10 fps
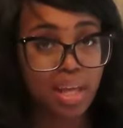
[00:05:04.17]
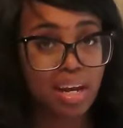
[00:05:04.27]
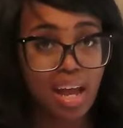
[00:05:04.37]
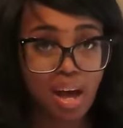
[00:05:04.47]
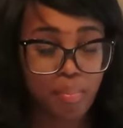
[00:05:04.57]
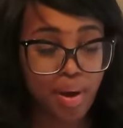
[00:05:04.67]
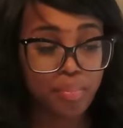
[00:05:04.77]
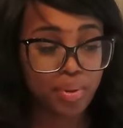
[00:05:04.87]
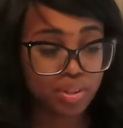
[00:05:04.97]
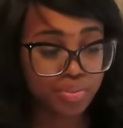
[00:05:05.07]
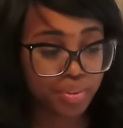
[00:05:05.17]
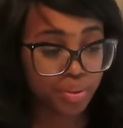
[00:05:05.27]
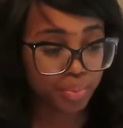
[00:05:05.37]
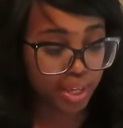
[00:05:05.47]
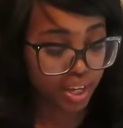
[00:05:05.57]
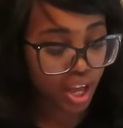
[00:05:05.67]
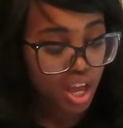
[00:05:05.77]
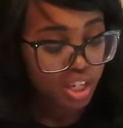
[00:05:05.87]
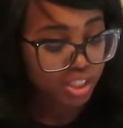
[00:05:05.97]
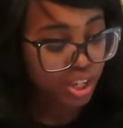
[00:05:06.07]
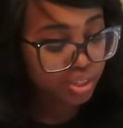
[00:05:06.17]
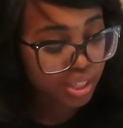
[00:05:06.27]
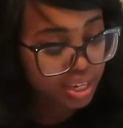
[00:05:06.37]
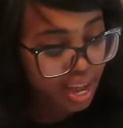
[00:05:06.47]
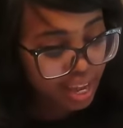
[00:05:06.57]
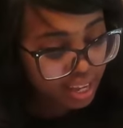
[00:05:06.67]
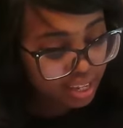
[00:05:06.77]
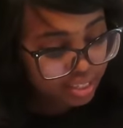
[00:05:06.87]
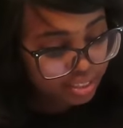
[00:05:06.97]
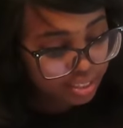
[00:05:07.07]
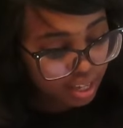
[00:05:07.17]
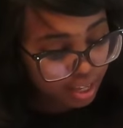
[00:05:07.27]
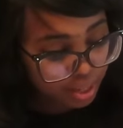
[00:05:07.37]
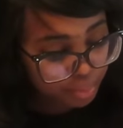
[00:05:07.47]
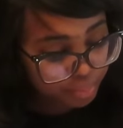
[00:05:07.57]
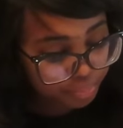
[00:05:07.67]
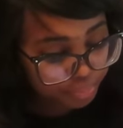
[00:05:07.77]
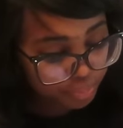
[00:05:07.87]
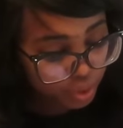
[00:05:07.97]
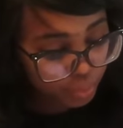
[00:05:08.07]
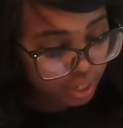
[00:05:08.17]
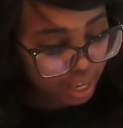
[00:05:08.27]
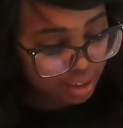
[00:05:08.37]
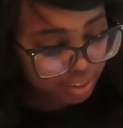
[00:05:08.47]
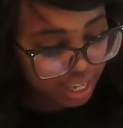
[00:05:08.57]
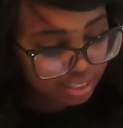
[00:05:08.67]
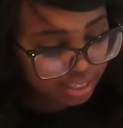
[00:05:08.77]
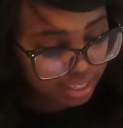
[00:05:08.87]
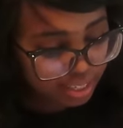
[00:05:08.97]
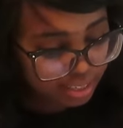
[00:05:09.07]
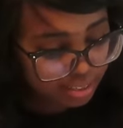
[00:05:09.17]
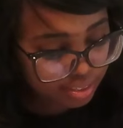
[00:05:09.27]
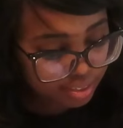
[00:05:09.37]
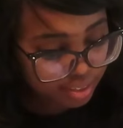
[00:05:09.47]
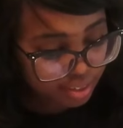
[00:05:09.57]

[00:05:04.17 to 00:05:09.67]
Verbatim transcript: planning out my meals for the week. So tonight is we're gonna have quesadillas.